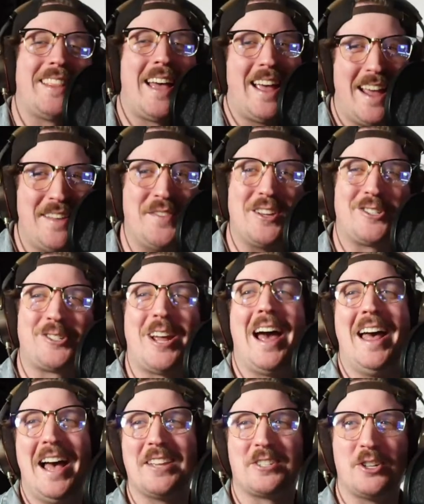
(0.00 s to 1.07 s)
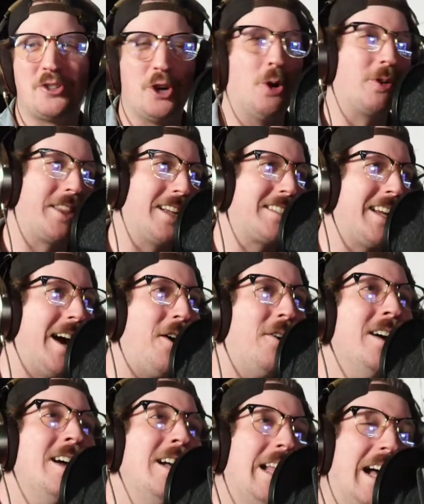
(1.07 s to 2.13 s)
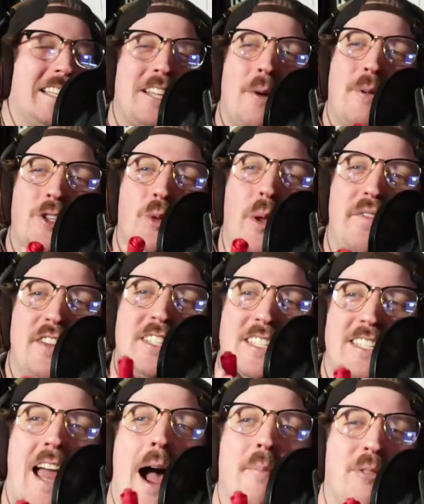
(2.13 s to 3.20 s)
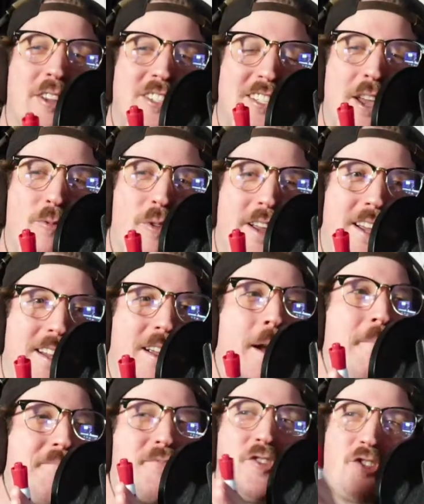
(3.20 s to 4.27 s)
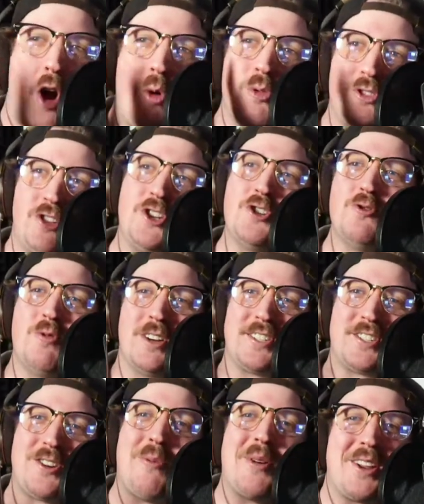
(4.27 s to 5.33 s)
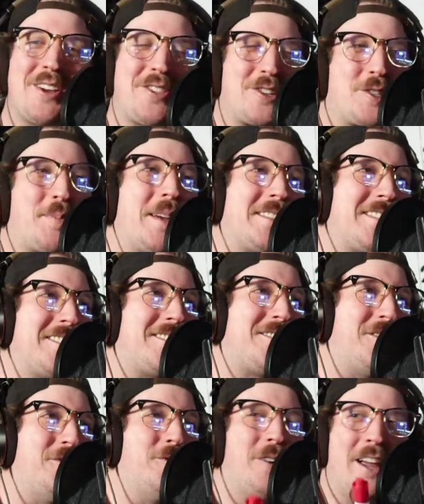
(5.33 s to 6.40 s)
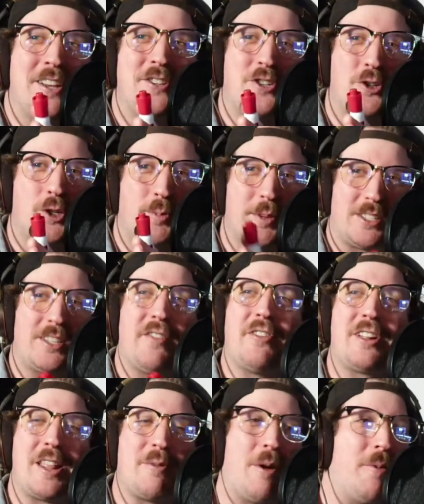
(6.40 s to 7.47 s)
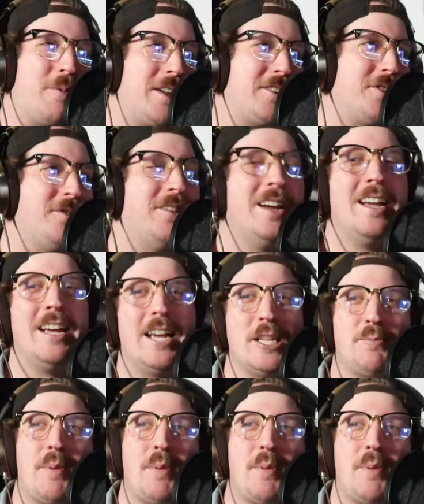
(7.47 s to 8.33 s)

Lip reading: that in this chat as a joke. That's how much we've established that we don't do what so many other spaces do and do specifically what we do. Is